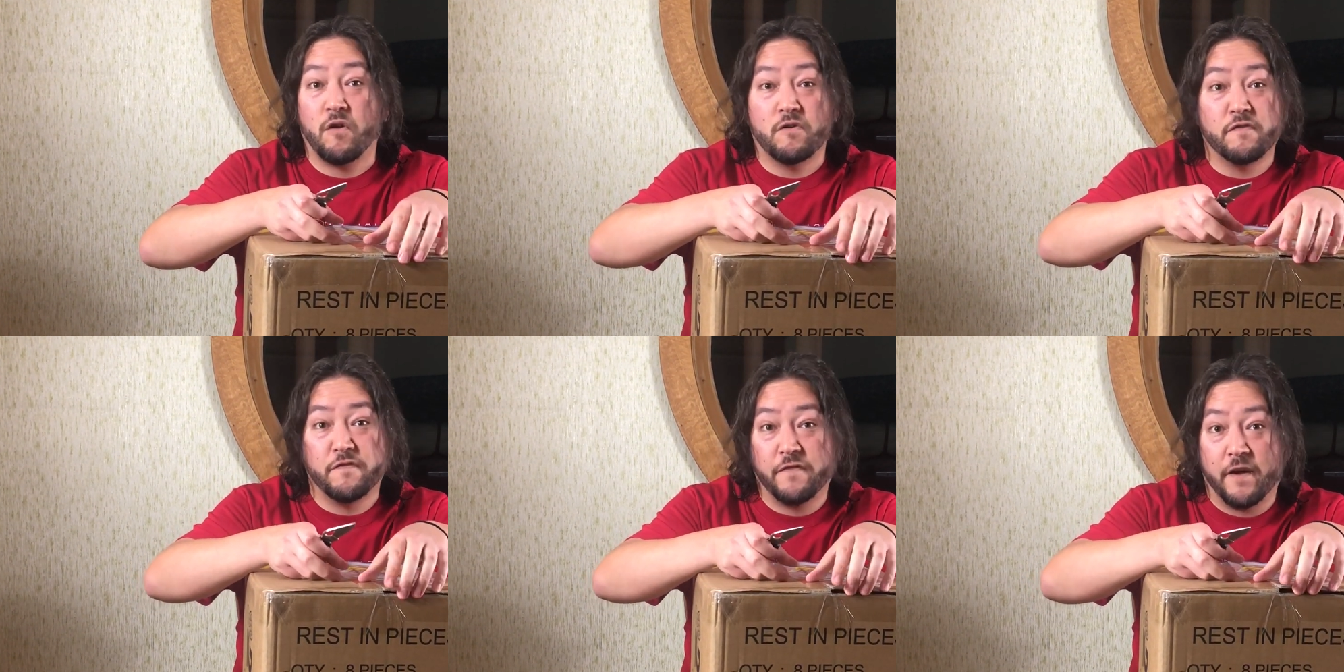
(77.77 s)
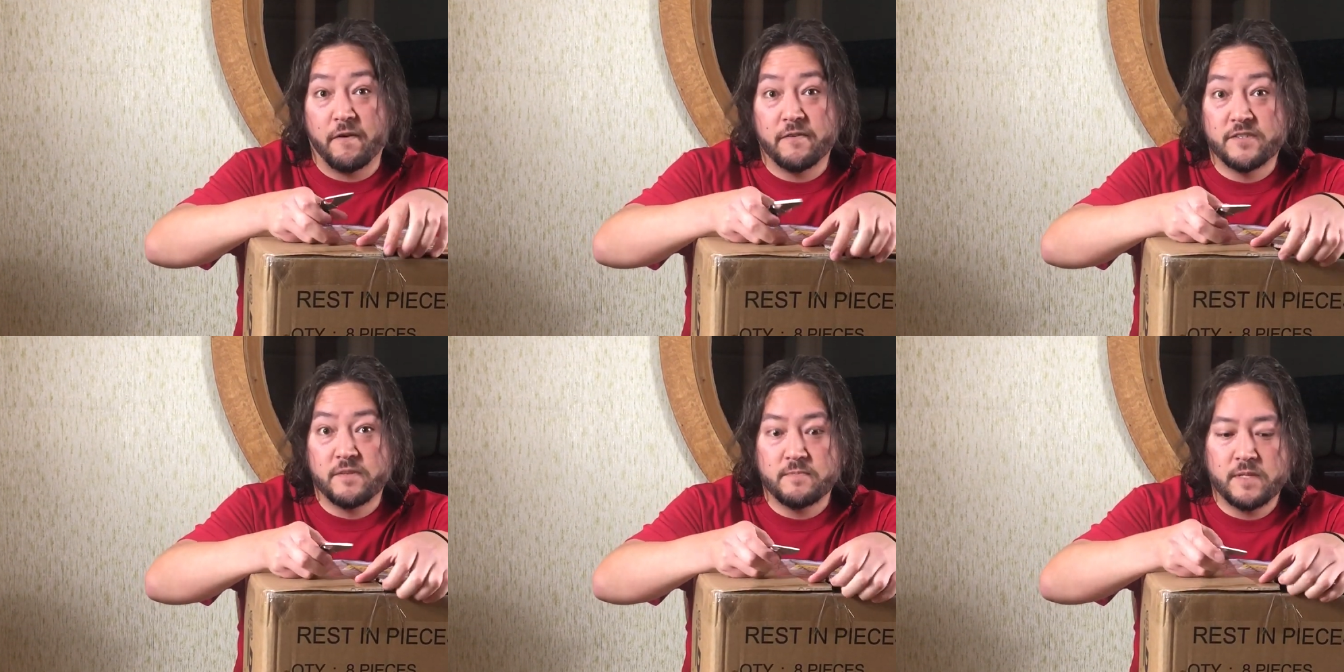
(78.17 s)
aren't
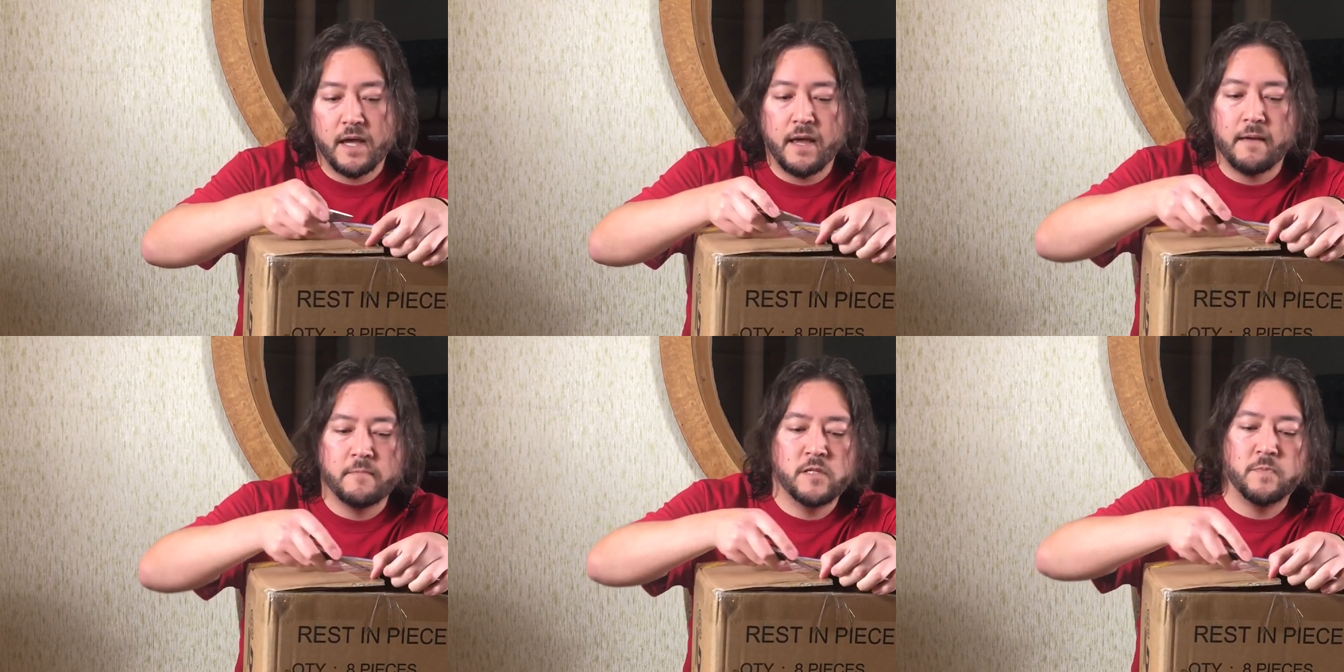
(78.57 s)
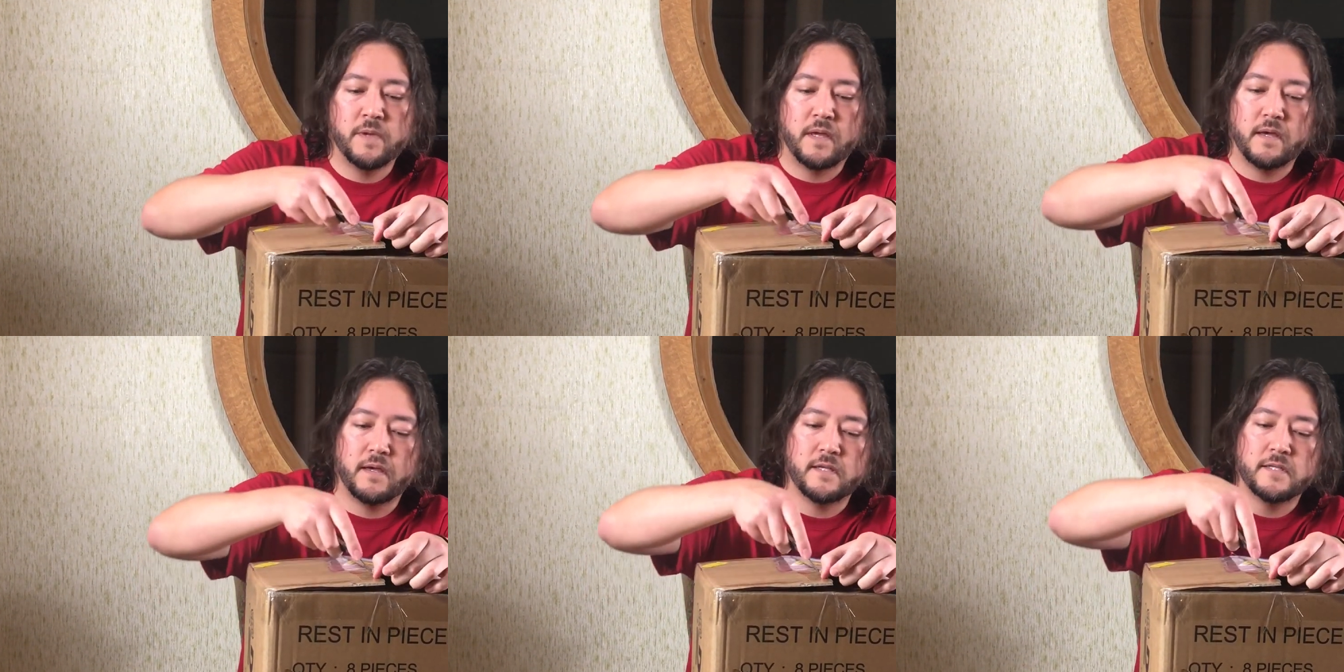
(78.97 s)
fair sometimes
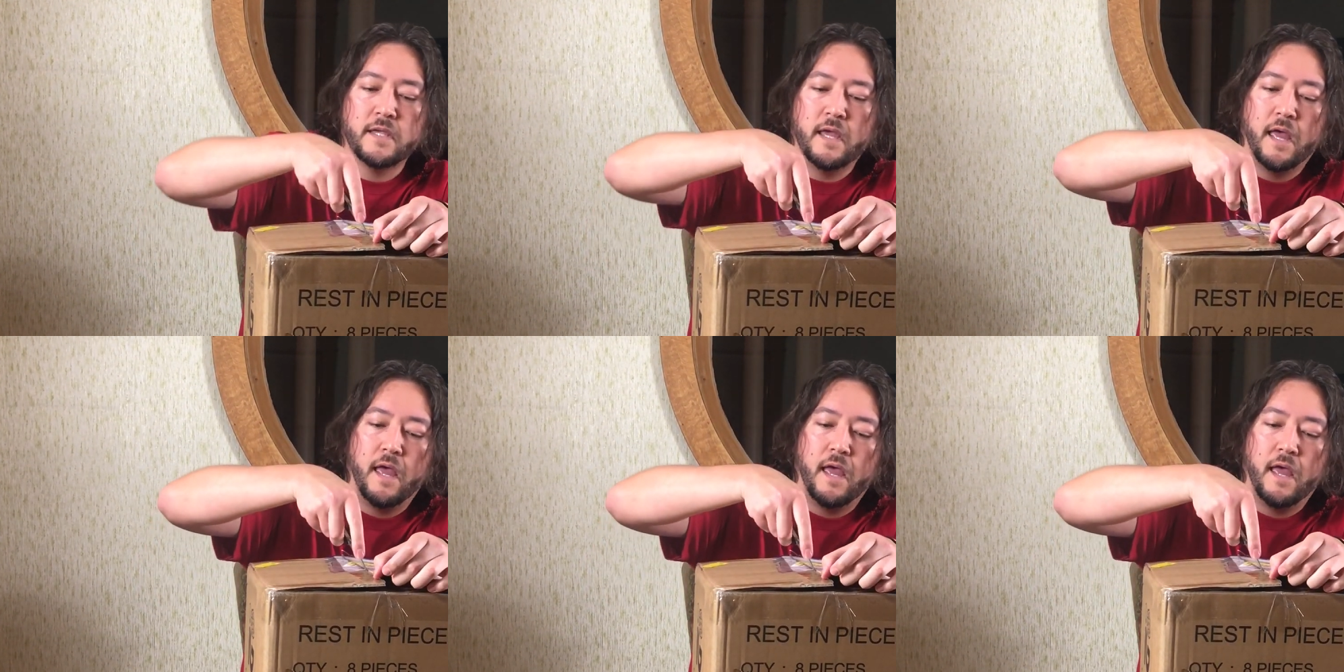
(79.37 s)
because